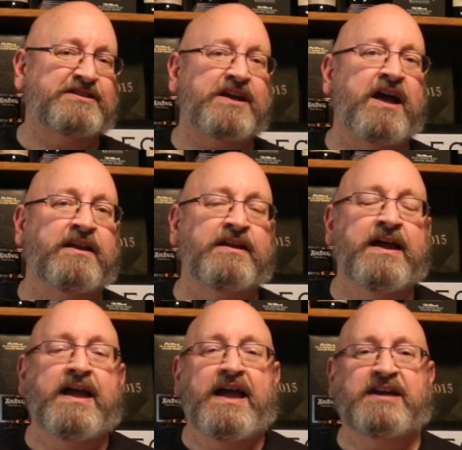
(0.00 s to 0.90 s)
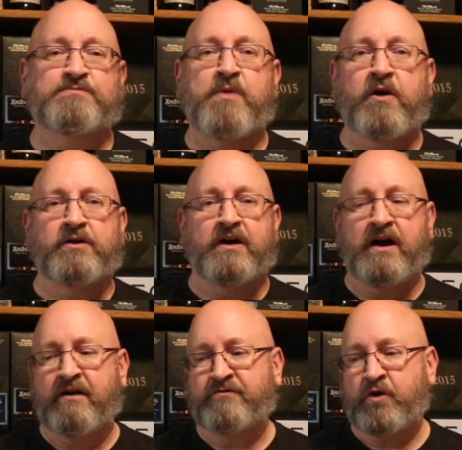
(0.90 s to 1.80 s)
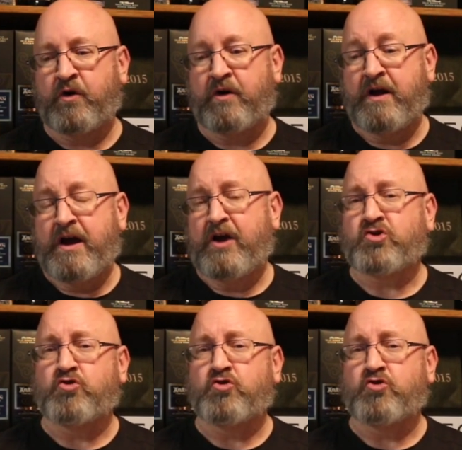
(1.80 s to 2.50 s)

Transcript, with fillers: Scotland as part of your uh,